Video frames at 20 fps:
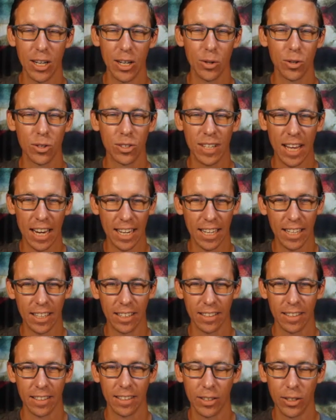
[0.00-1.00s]
You're
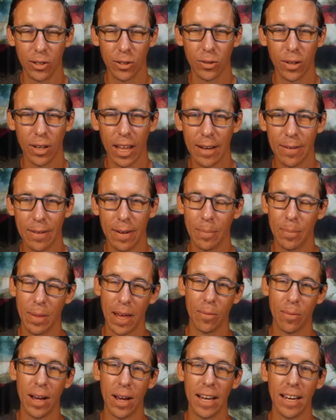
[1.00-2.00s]
setting your life up
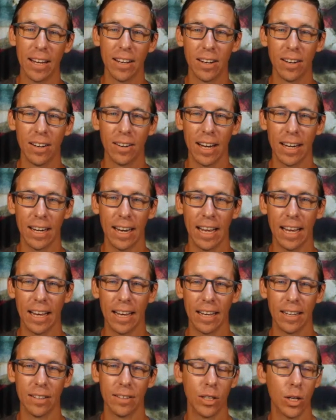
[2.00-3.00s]
that way right?
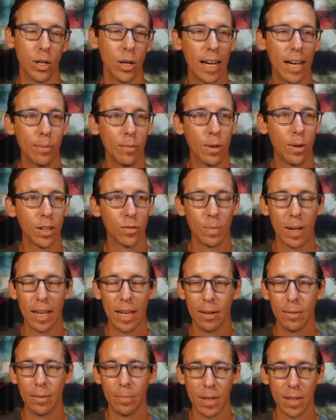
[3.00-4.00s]
And you know, I, one of
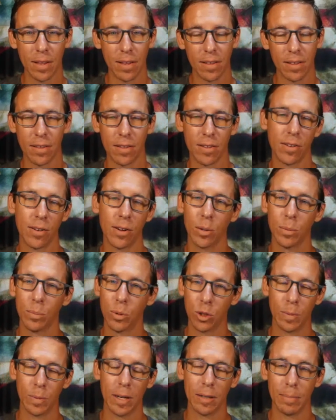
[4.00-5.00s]
my businesses is called
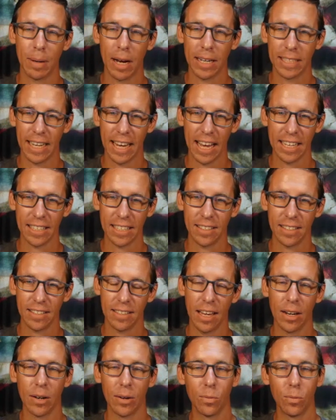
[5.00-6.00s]
Push Button Podcasts,
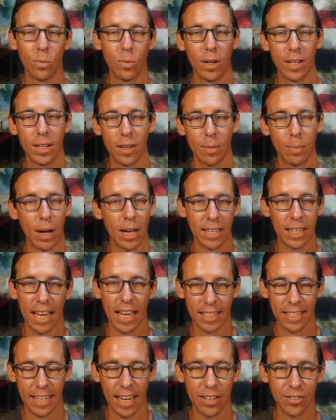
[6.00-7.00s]
and it's a
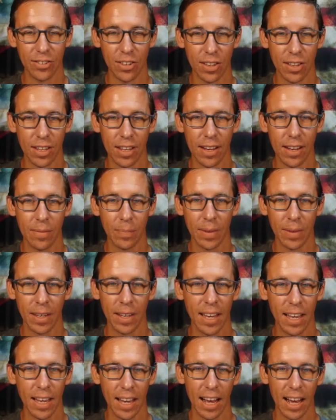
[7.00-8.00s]
podcasting agency.
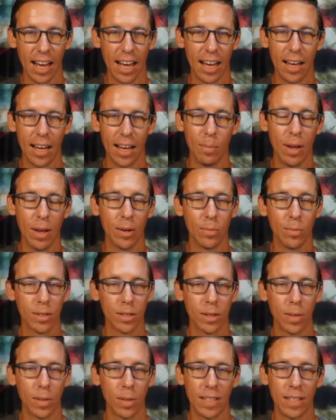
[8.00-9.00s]
Um, and one
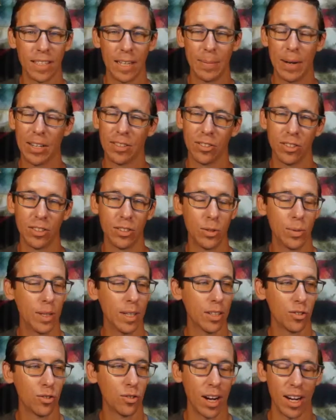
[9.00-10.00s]
of the things I'm actually
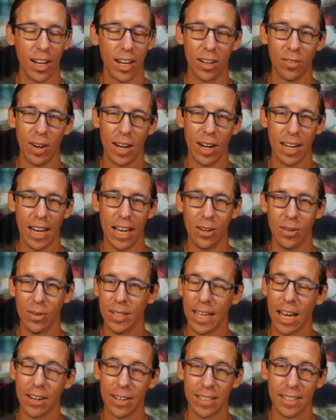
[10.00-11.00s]
doing a training on right now
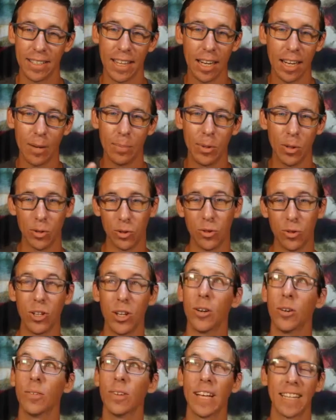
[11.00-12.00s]
is how to set up your
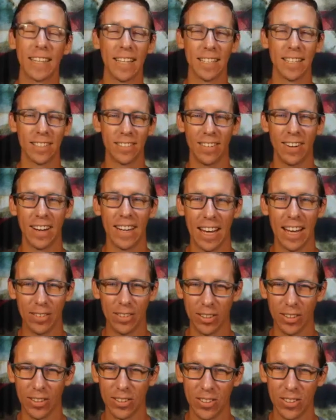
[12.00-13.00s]
studio like this, right? Have a
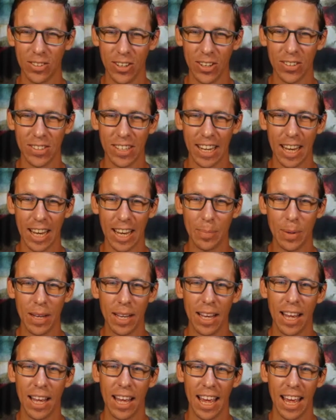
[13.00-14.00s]
little studio set up.
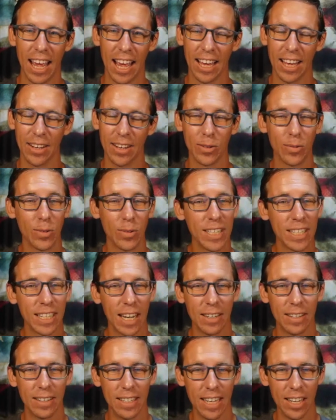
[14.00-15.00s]
And the reason
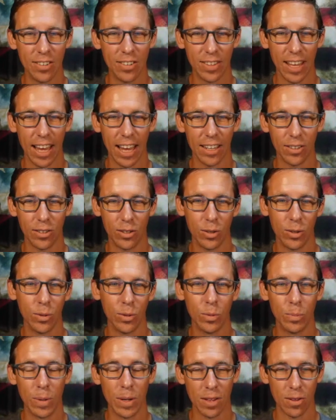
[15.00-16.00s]
I teach that
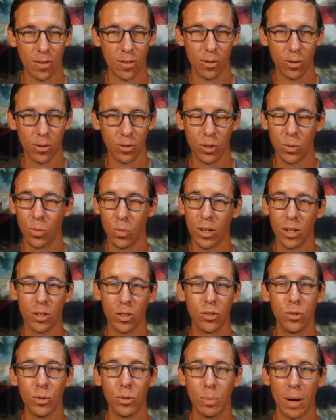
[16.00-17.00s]
to business owners who want to
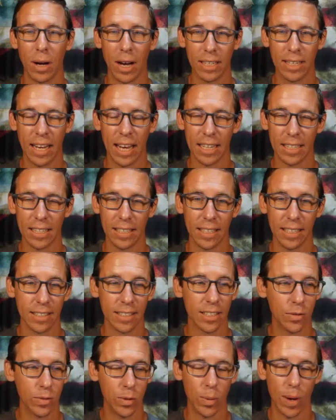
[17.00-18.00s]
do podcasting is
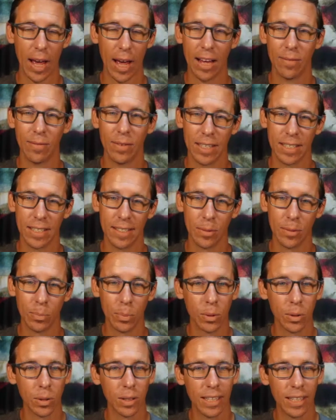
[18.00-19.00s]
because if you have a
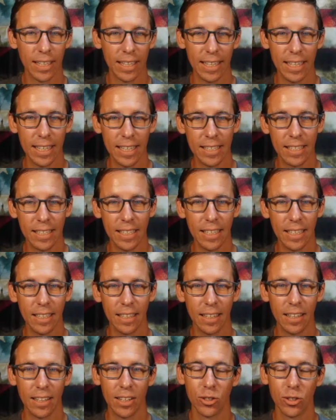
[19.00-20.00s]
simple, easy
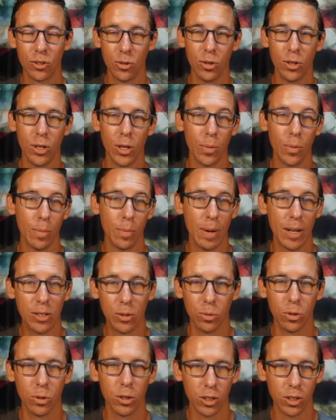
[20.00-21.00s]
studio that makes
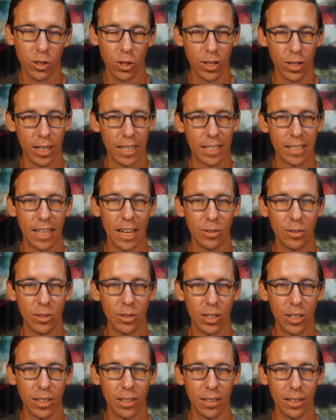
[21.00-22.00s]
you look good and sound
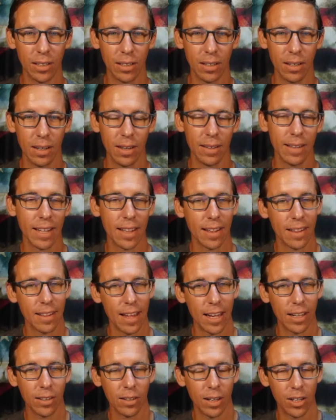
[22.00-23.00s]
good, that's a
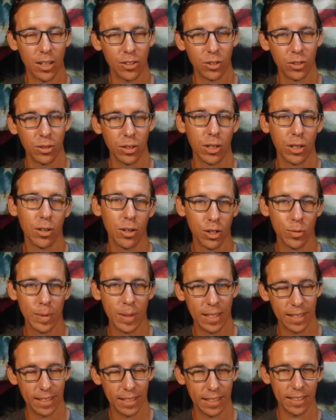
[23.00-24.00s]
psychological
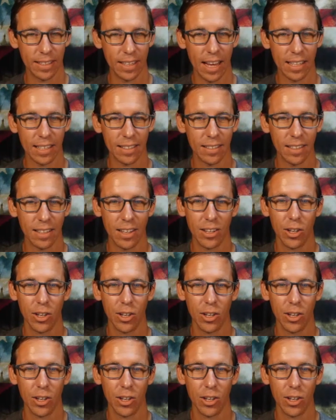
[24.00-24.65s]
encouragement to success.